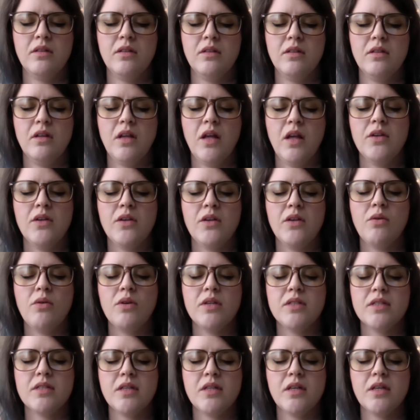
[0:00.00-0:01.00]
and
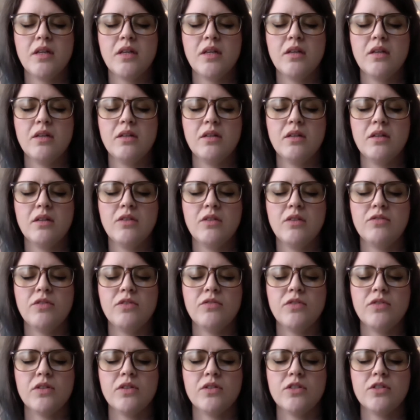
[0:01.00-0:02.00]
noticing if
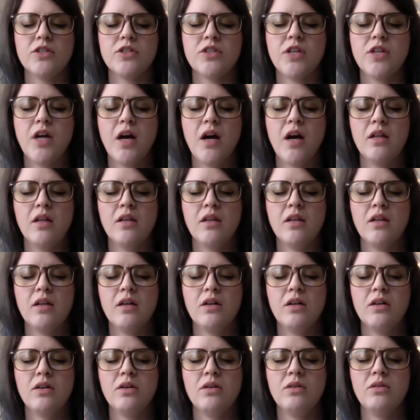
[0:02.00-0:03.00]
it feels
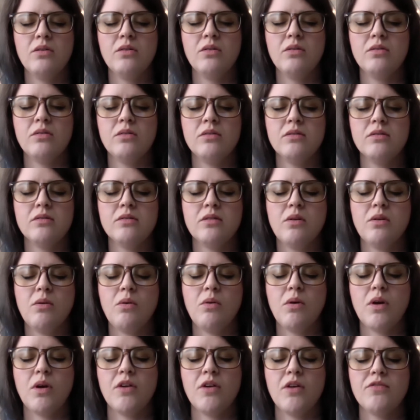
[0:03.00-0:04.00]
shallow
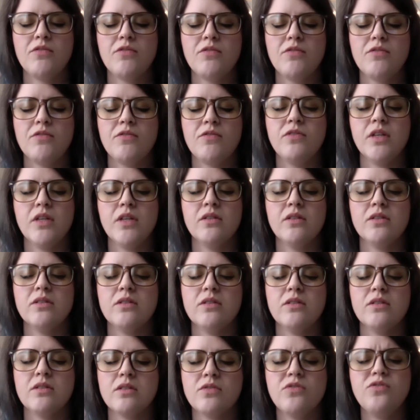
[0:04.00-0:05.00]
or if it
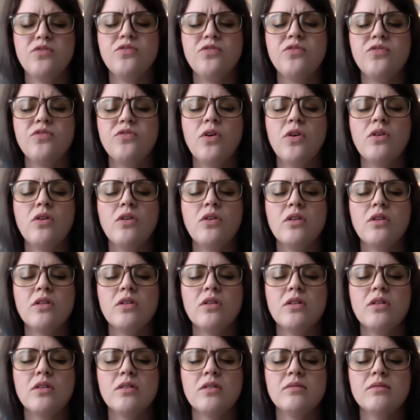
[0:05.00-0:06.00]
feels
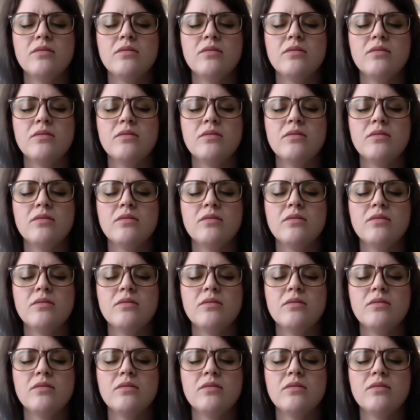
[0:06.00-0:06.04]
full.